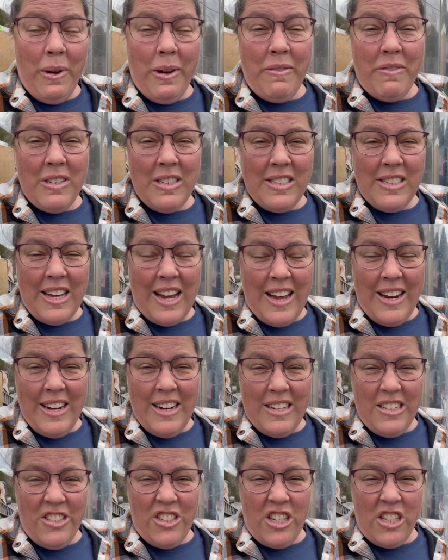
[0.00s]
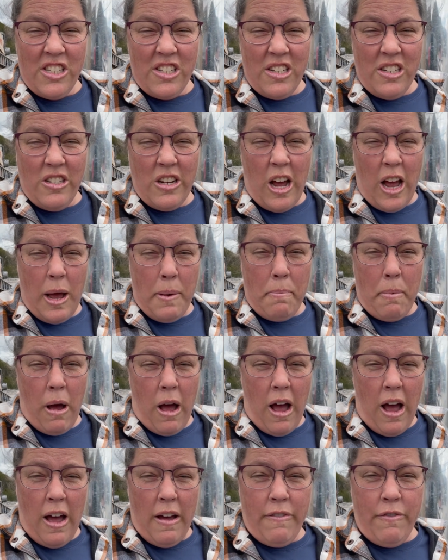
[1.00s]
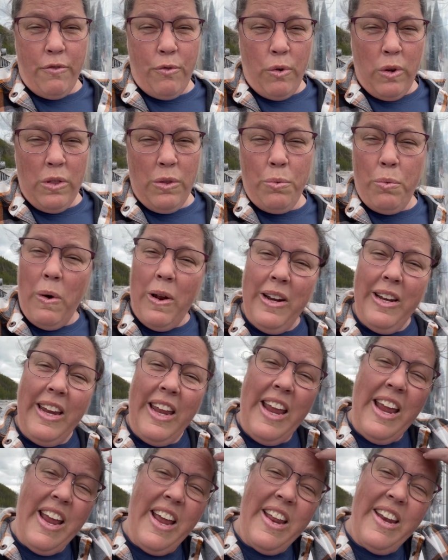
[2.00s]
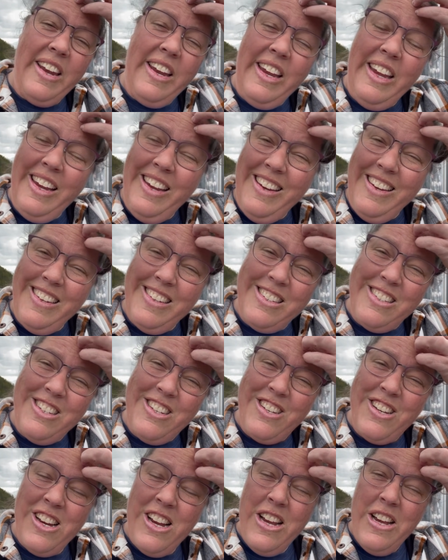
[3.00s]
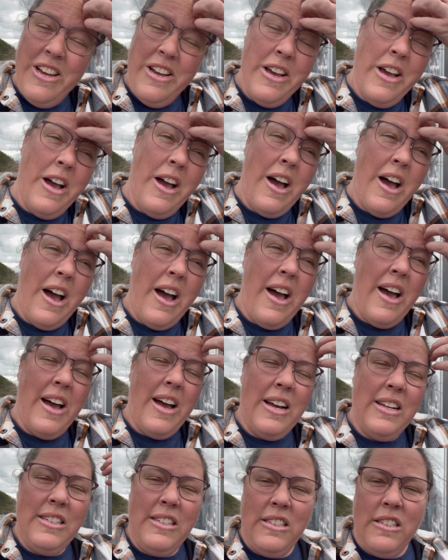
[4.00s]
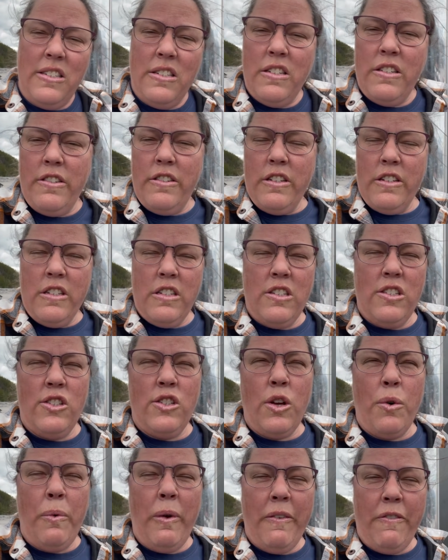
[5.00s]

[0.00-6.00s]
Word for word: decided just to top off with one can each. Uh, so we